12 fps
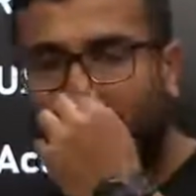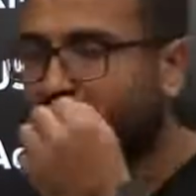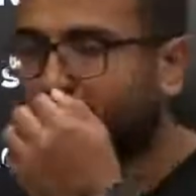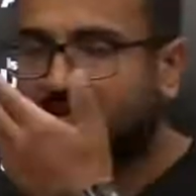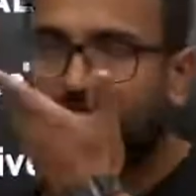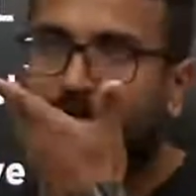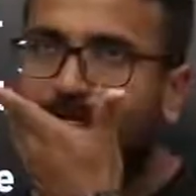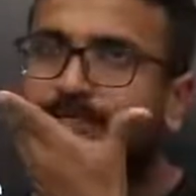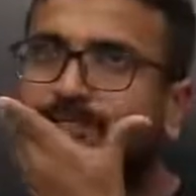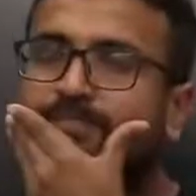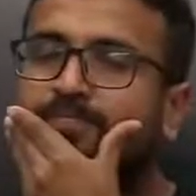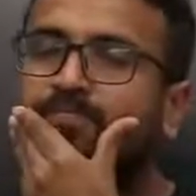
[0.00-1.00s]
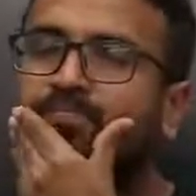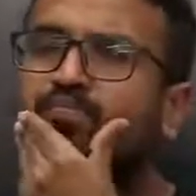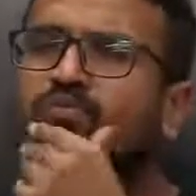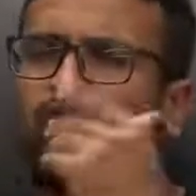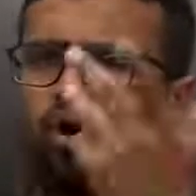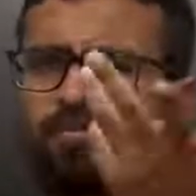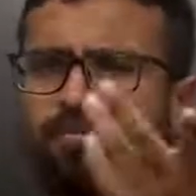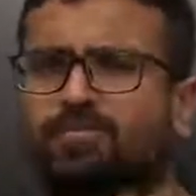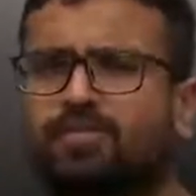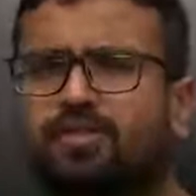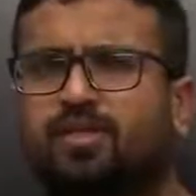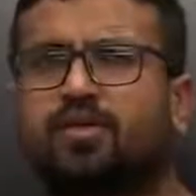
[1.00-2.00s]
What was the word?
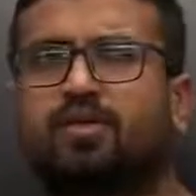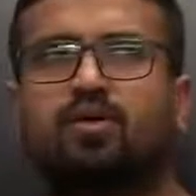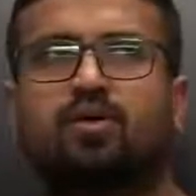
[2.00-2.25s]
Optimistic.